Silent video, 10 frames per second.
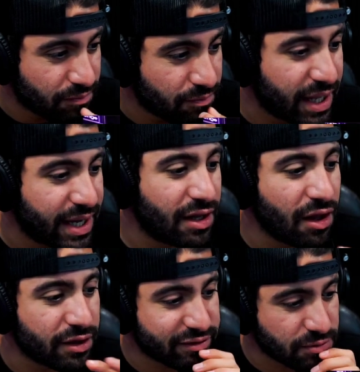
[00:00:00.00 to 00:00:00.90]
Playing
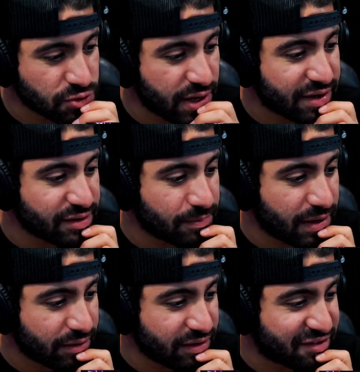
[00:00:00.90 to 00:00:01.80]
along with some tracks in the
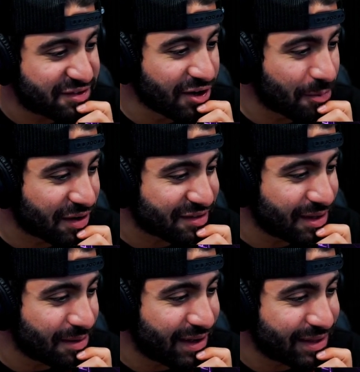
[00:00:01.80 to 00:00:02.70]
background. Starbucks in
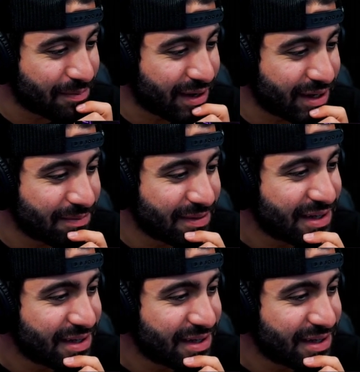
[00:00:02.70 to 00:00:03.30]
the, at the bottom.